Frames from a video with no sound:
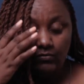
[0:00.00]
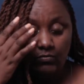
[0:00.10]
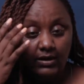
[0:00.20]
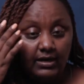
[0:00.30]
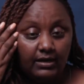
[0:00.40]

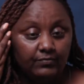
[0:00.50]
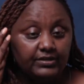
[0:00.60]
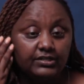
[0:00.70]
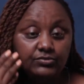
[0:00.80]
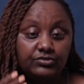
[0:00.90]
wow, we
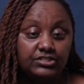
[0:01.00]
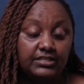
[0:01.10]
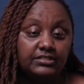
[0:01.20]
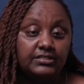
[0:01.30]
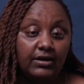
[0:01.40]
need to
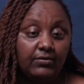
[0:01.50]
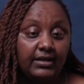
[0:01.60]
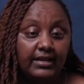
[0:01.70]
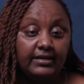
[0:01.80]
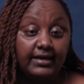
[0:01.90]
change the
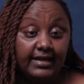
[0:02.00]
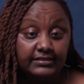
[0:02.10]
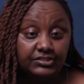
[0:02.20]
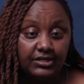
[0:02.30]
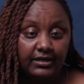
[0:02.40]
online
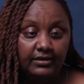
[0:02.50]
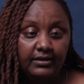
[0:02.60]
culture